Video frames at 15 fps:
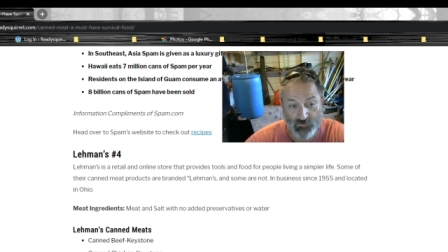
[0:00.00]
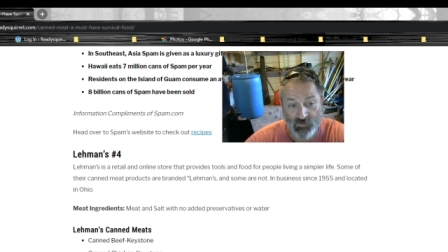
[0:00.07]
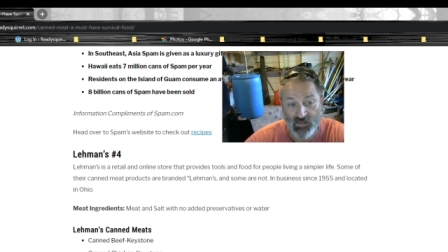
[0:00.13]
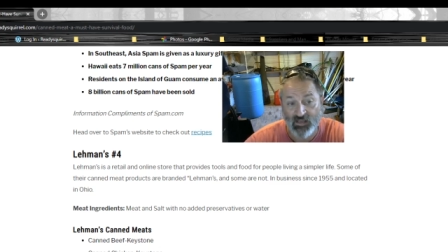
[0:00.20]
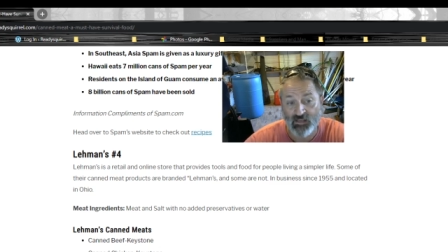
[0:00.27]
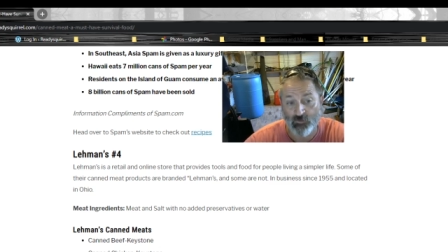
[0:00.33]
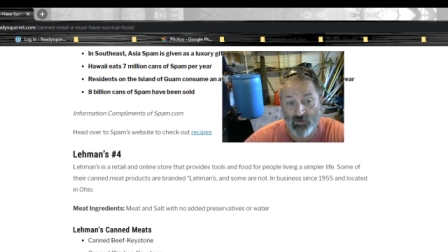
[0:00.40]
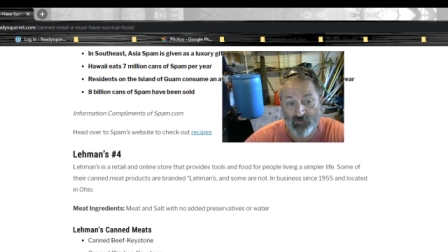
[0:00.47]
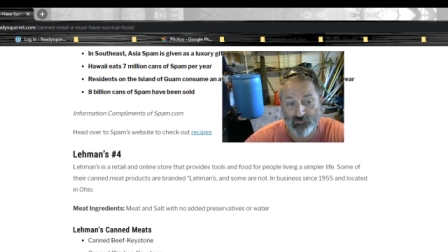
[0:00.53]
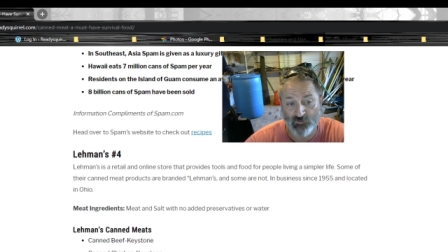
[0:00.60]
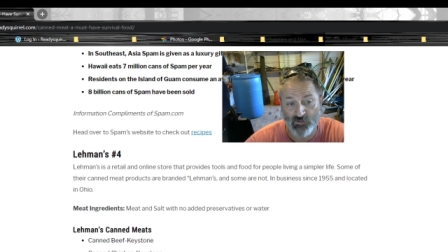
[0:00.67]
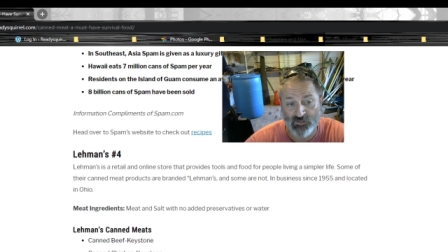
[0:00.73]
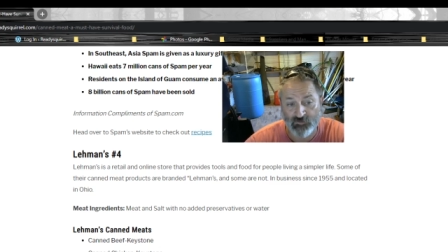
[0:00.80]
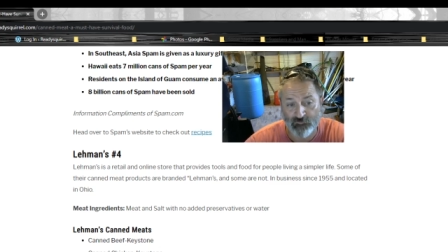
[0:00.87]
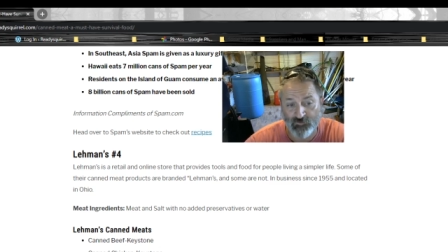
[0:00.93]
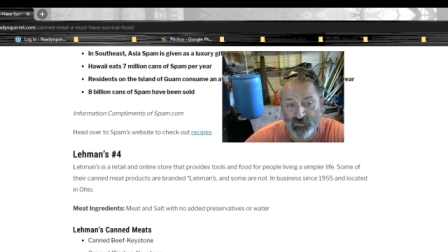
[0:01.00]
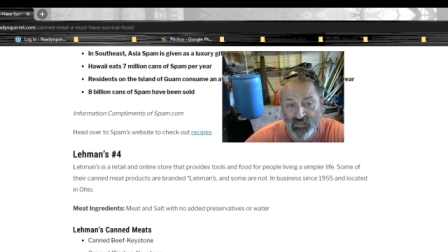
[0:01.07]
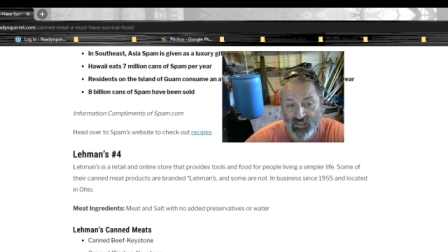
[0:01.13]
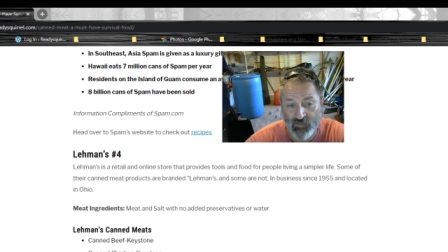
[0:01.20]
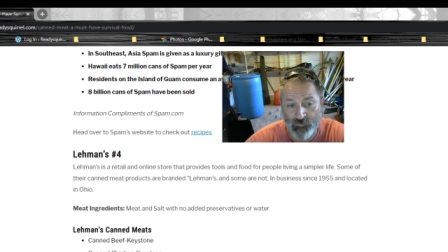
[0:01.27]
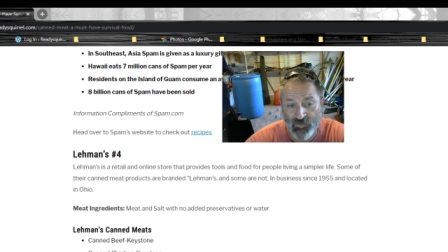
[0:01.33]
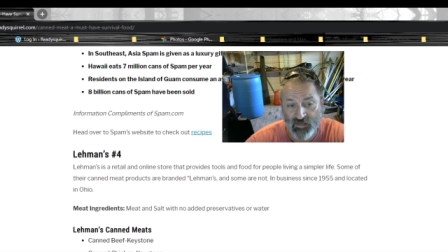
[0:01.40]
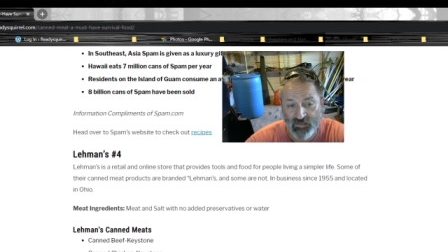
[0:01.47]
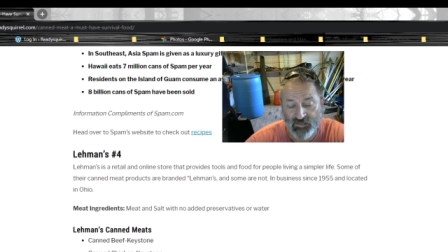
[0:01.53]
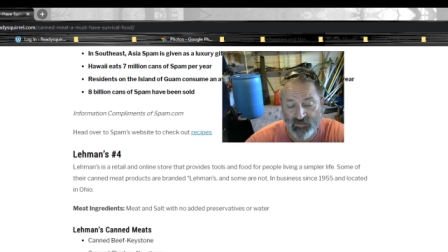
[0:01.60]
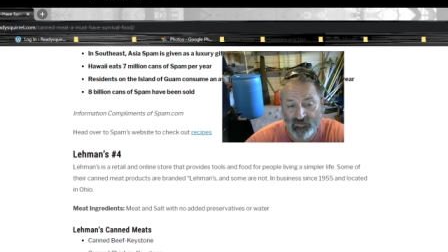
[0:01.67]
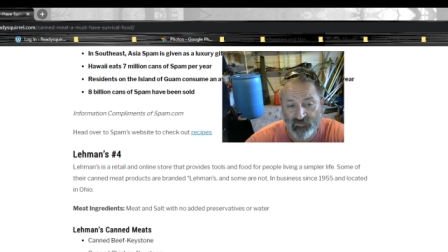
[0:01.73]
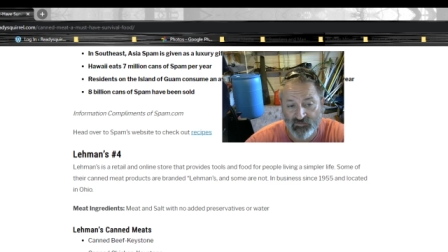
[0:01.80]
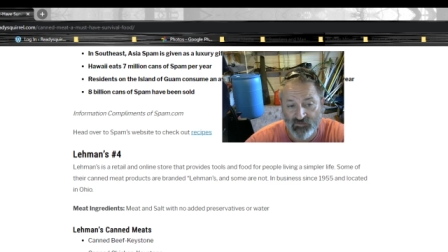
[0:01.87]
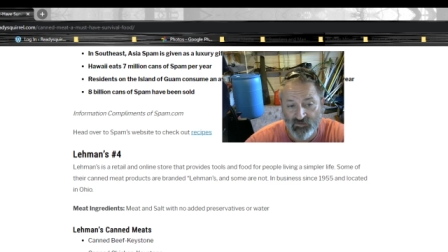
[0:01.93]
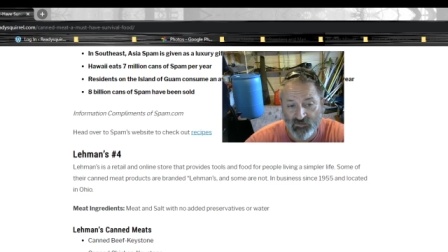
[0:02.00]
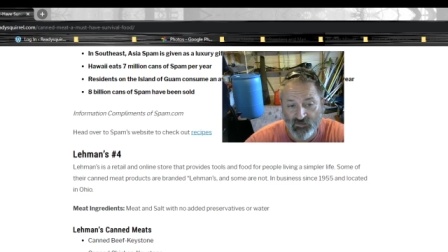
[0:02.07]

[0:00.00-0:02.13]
But anyway, if you're looking for canned bacon,